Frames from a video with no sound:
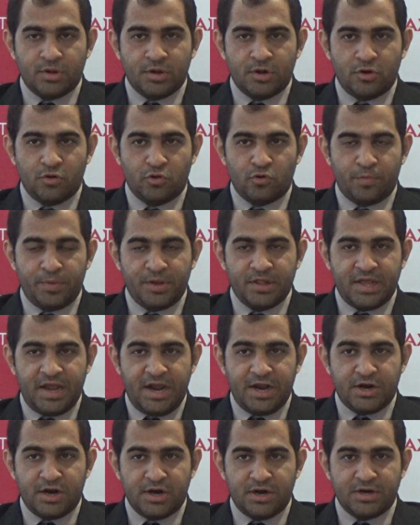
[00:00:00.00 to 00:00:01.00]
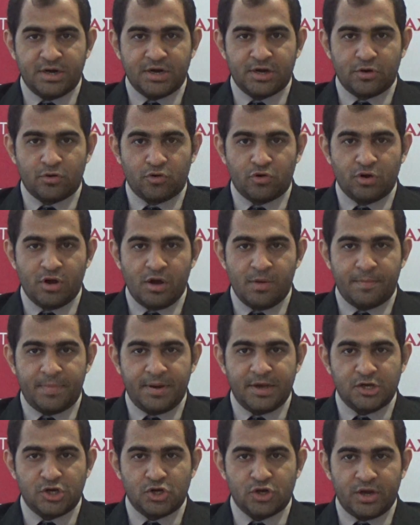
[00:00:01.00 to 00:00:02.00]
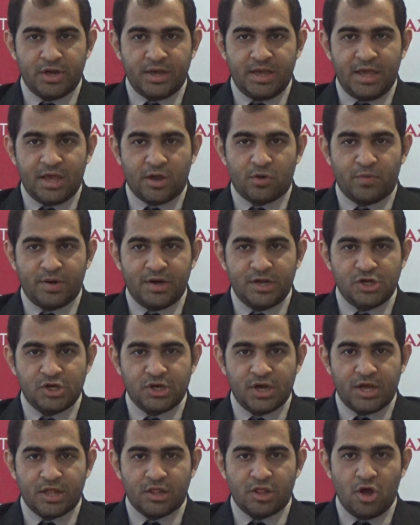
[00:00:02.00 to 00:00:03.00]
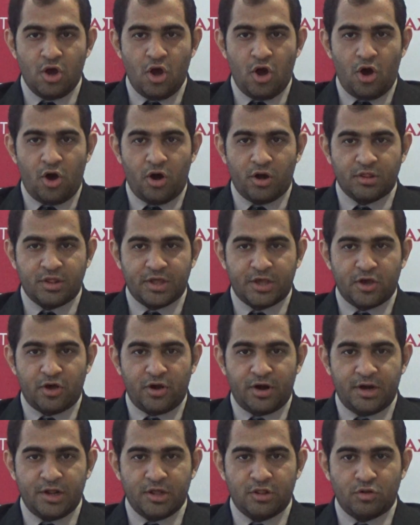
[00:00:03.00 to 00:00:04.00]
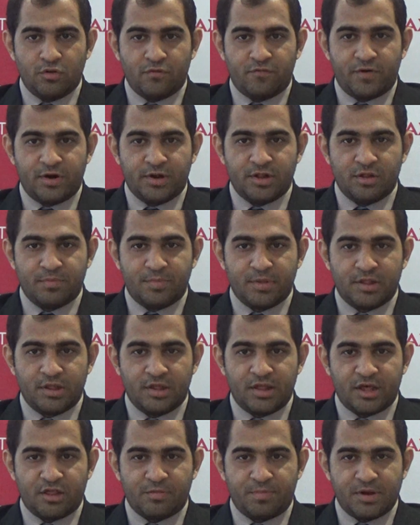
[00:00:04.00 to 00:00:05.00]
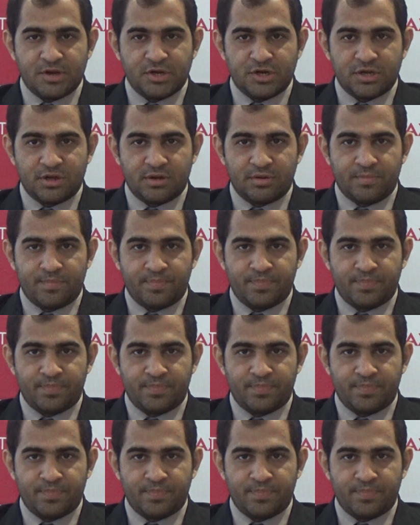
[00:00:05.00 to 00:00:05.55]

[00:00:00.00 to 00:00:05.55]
to Rs 800 crore by issuing equity shares or securities to fund this business expansion.